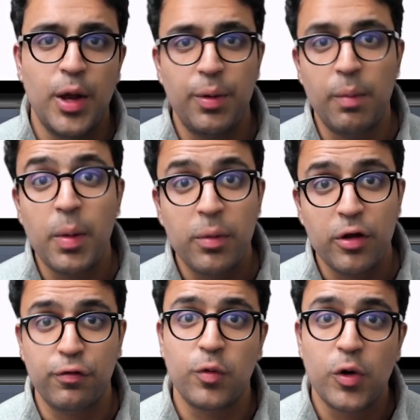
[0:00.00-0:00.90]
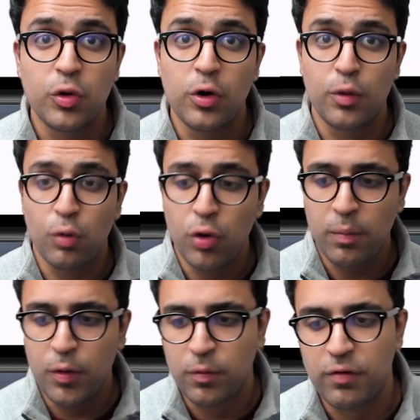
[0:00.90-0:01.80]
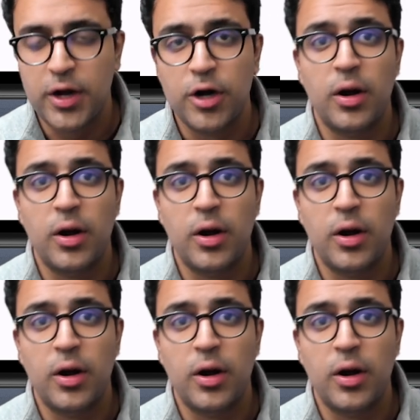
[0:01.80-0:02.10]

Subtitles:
Remember, if you want to learn more about Provider,